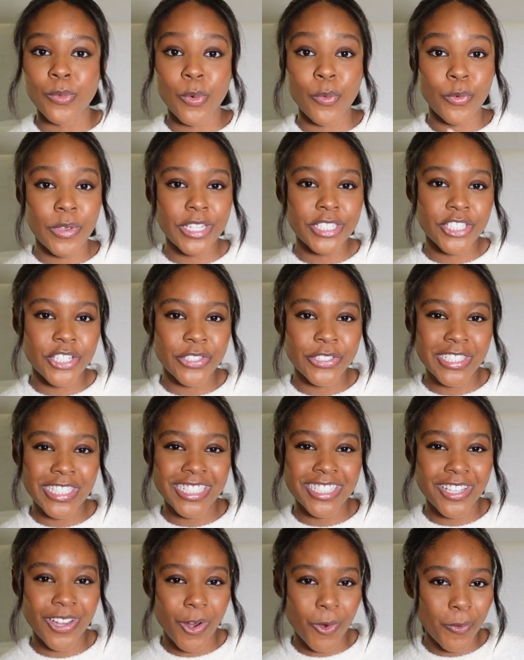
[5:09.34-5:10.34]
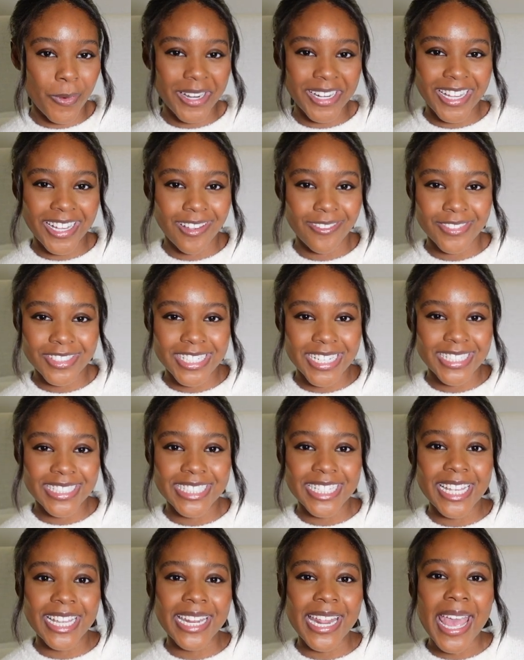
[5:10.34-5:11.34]
what we chose as our wedding
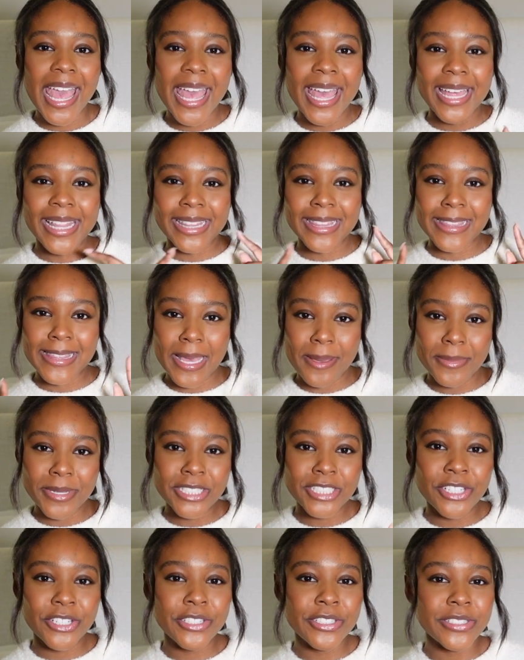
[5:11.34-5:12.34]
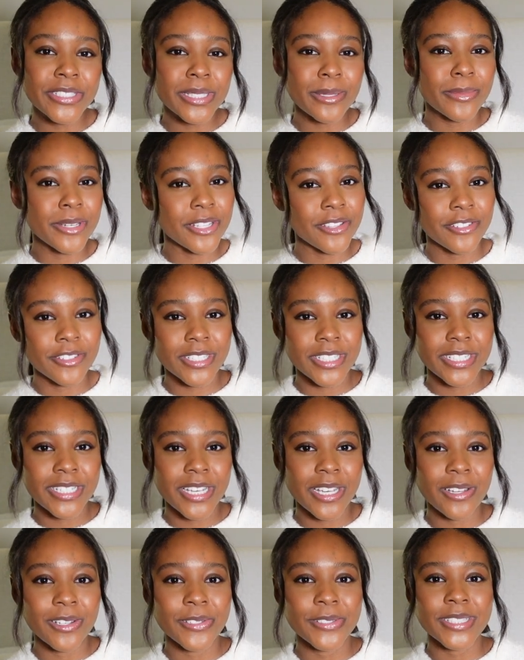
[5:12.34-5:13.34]
invitation, let me show you some other
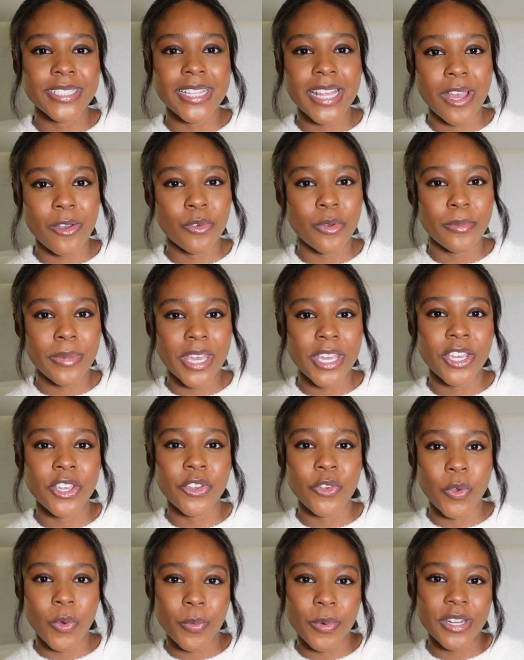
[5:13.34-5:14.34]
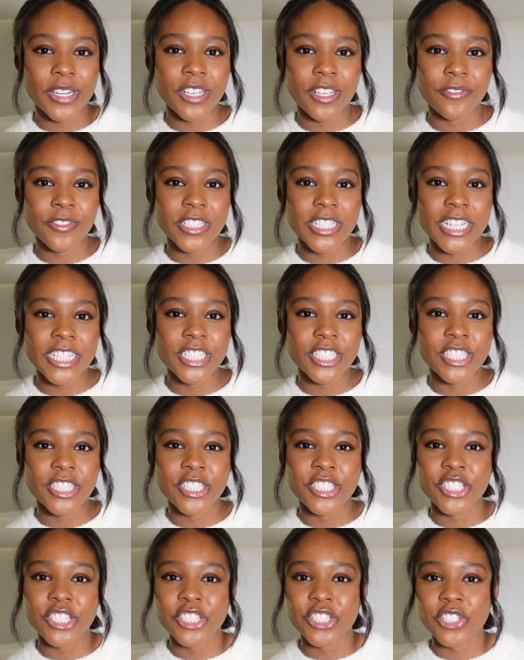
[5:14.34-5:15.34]
details that will make your wedding
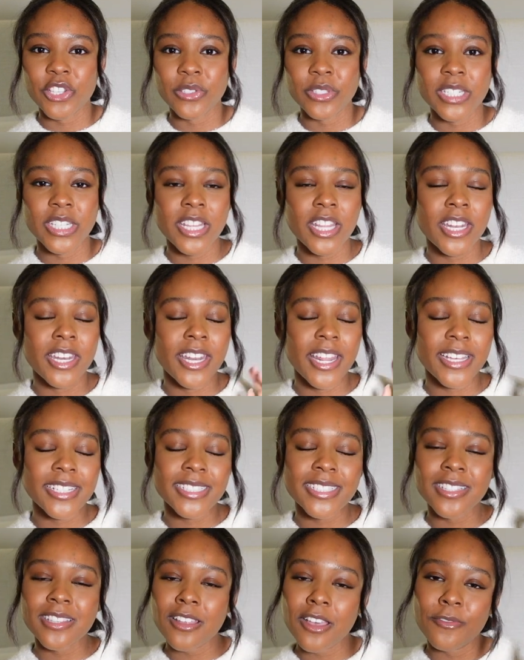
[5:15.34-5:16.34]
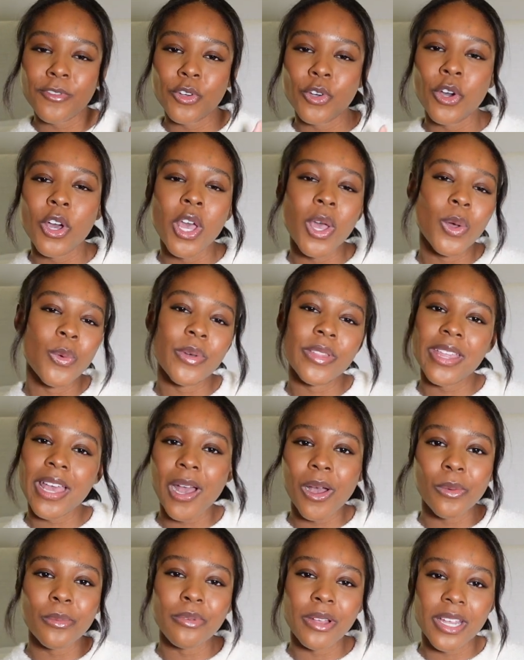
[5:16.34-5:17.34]
invitations just go to the next level
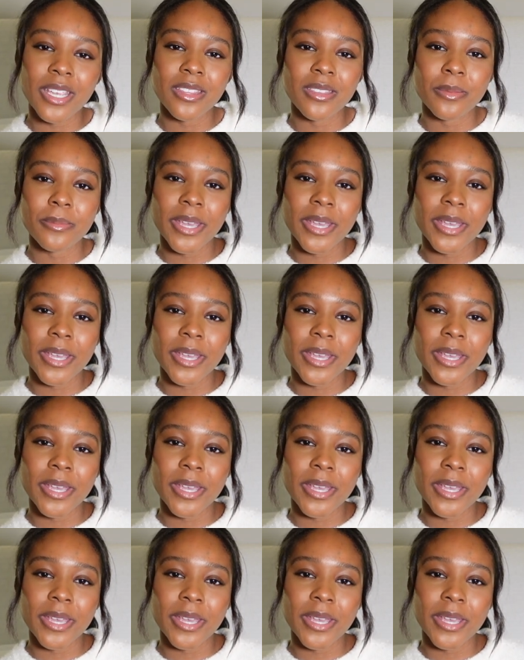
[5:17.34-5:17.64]
without breaking the